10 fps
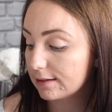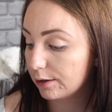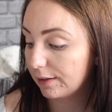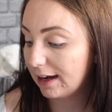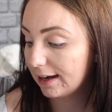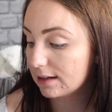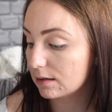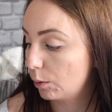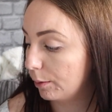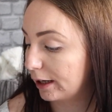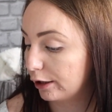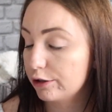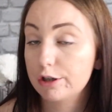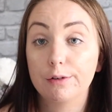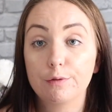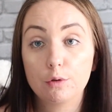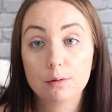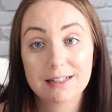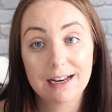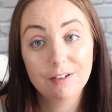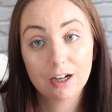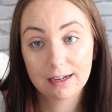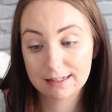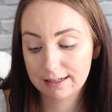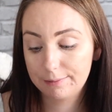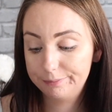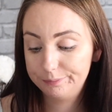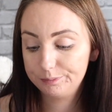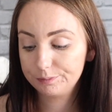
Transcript: So that is what we're going to do for sterilising.